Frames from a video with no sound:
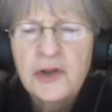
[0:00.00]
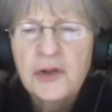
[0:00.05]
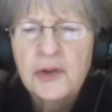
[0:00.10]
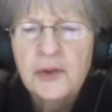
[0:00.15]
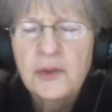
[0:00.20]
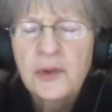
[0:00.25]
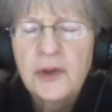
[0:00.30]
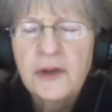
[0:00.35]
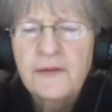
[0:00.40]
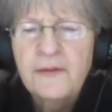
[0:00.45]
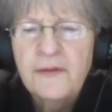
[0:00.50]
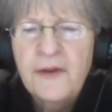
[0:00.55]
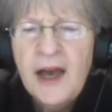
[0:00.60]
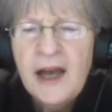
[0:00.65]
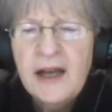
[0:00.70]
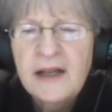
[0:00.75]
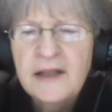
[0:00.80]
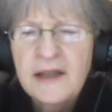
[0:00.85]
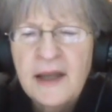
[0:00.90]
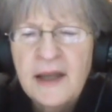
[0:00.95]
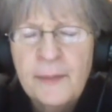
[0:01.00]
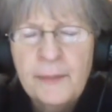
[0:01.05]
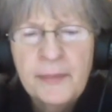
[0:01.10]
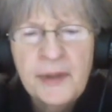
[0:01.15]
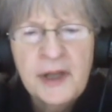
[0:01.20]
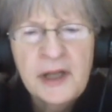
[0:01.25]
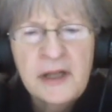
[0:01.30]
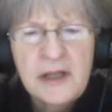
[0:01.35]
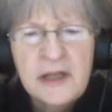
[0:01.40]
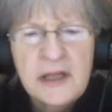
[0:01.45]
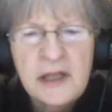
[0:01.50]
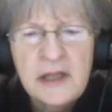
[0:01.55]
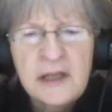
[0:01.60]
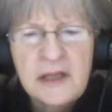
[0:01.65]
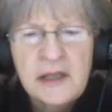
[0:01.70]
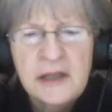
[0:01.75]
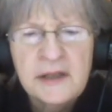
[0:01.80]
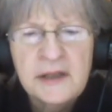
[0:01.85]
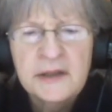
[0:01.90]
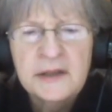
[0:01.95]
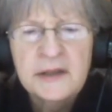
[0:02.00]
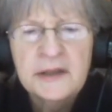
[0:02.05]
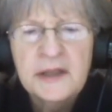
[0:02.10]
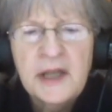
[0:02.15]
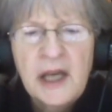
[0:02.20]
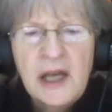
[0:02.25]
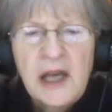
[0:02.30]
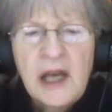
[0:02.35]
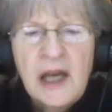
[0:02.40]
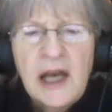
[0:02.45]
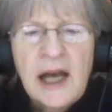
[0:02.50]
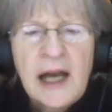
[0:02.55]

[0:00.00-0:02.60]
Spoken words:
to the fact that Benedictines